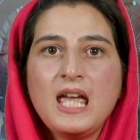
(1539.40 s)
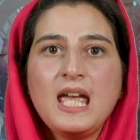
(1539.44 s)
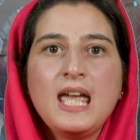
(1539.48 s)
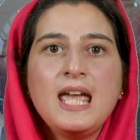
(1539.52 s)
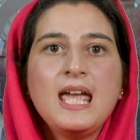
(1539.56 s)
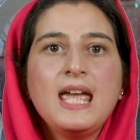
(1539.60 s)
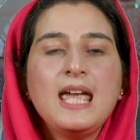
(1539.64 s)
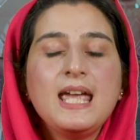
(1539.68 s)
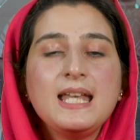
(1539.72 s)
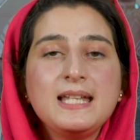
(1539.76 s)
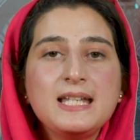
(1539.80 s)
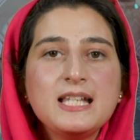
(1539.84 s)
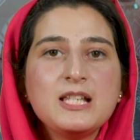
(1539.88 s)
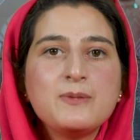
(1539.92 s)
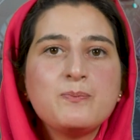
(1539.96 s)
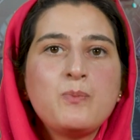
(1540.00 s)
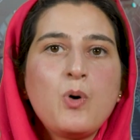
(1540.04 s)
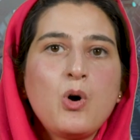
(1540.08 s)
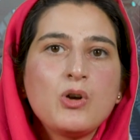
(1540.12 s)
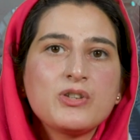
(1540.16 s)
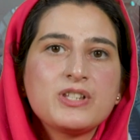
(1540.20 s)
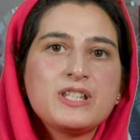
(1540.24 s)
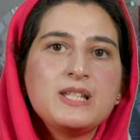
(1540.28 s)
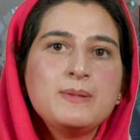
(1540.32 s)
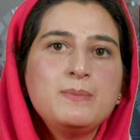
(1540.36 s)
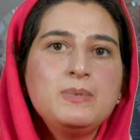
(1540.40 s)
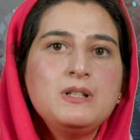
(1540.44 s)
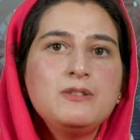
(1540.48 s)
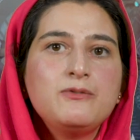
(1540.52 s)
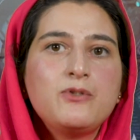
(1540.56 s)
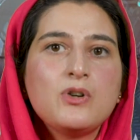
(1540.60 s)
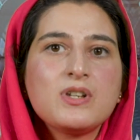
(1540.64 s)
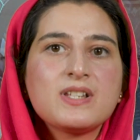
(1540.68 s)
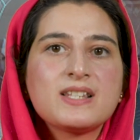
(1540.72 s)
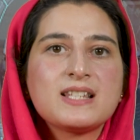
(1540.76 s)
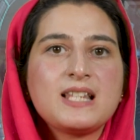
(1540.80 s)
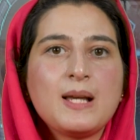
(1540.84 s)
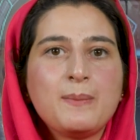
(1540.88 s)
It is possible for
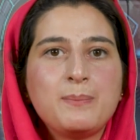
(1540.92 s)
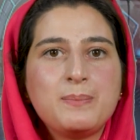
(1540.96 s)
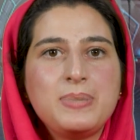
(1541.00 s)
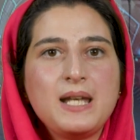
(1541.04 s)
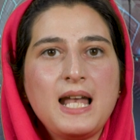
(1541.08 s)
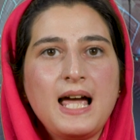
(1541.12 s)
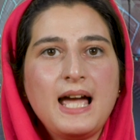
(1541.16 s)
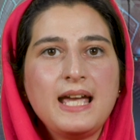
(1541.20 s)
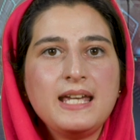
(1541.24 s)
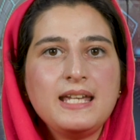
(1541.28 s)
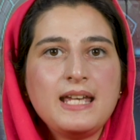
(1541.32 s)
supply